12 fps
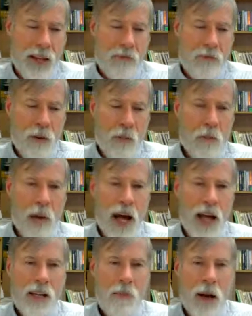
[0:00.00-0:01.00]
from the
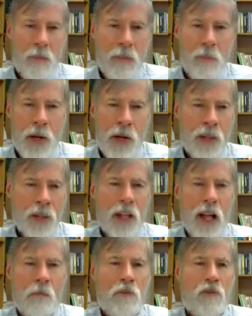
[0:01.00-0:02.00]
bottom up empirical
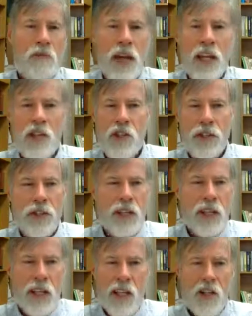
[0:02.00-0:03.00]
observation
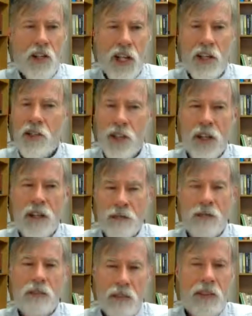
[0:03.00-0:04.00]
sense that
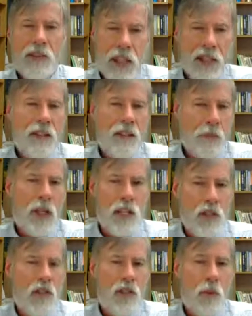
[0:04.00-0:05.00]
in the
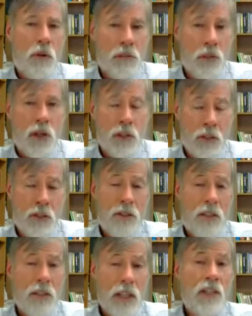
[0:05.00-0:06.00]
places that we've looked,
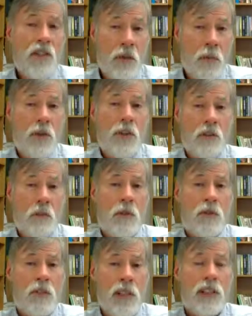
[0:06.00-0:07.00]
these are
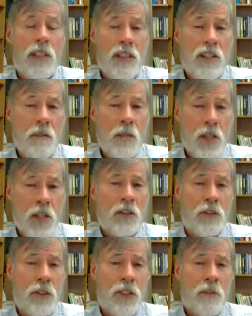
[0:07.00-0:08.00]
principles that lead
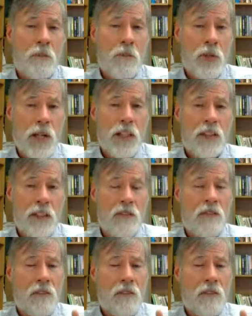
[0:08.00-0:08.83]
to productive